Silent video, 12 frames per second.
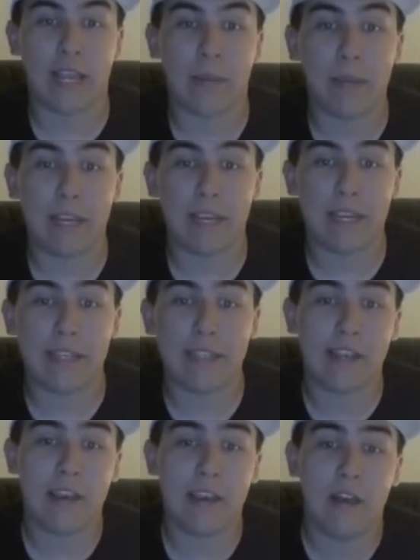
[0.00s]
beings
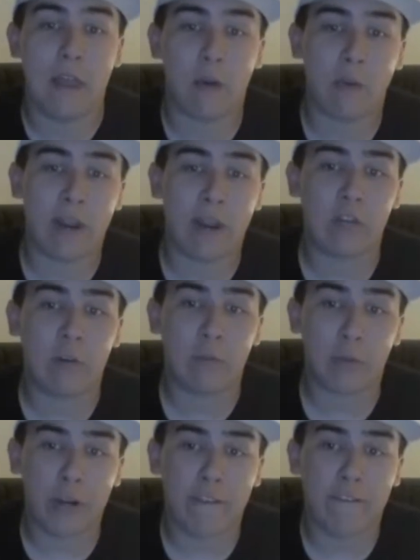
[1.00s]
that range from
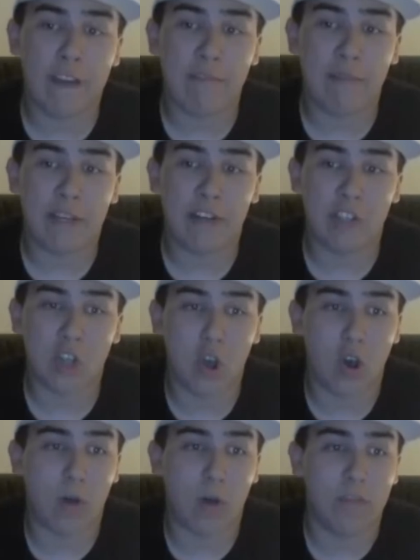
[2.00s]
3 to 5 meters
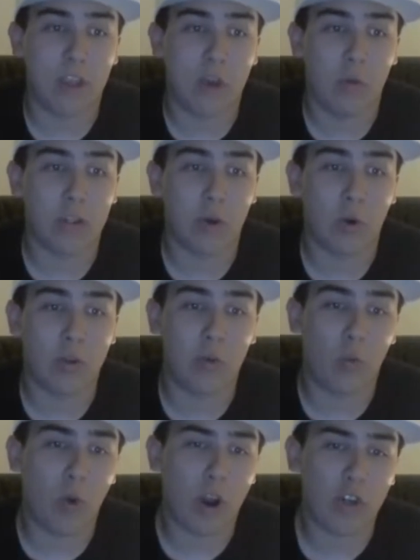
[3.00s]
tall, with only
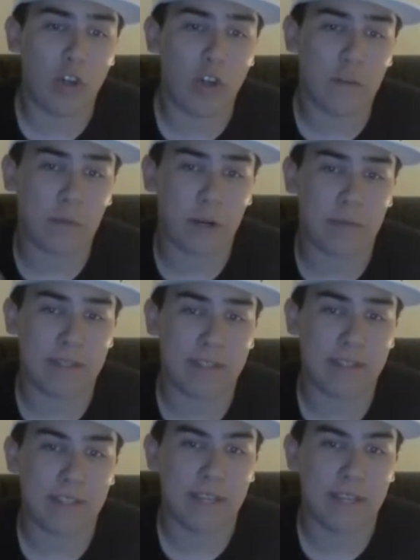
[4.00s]
one driven purpose: